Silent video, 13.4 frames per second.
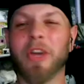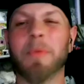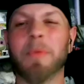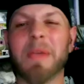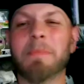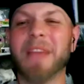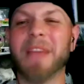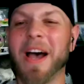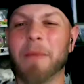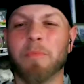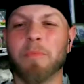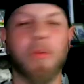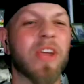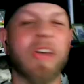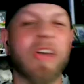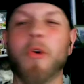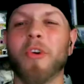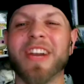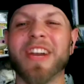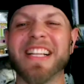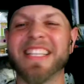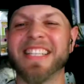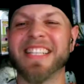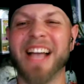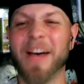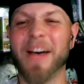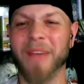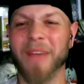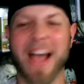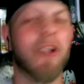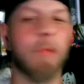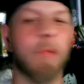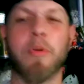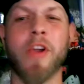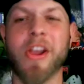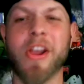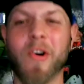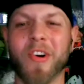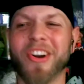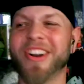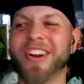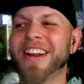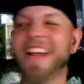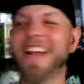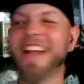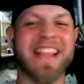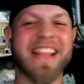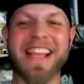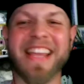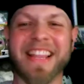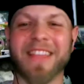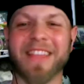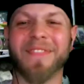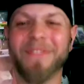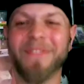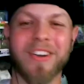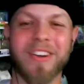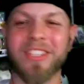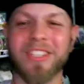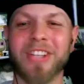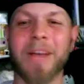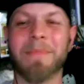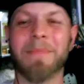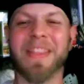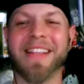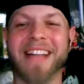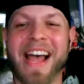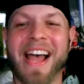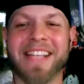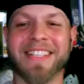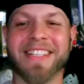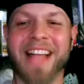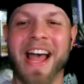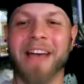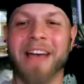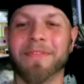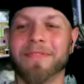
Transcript: be pre-ordering stuff. I don't pre-order. And they get the first jump and the last laugh.